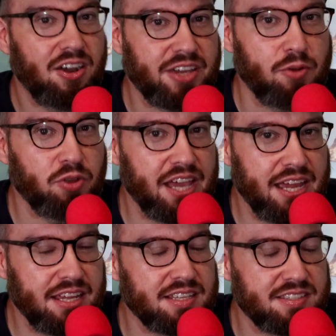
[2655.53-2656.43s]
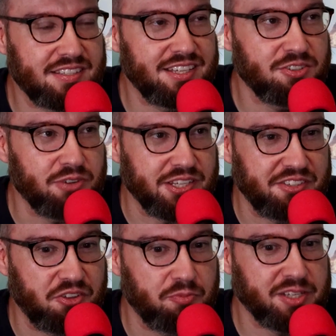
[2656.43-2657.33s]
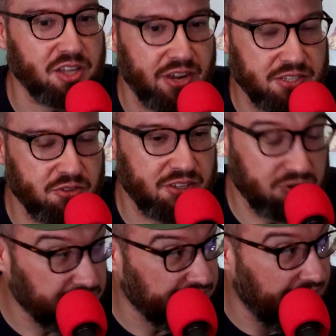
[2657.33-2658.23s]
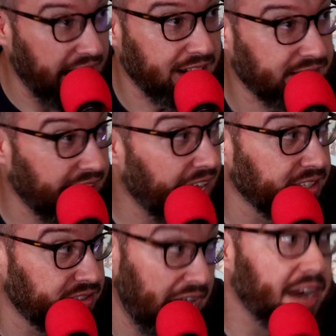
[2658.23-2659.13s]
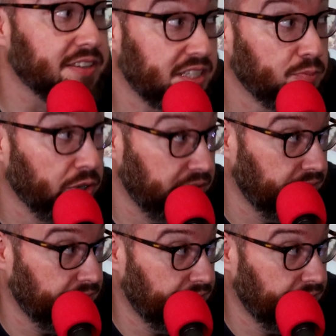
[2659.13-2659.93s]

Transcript: Okay, well that is interesting though, because all right, so there's that. That is exploitive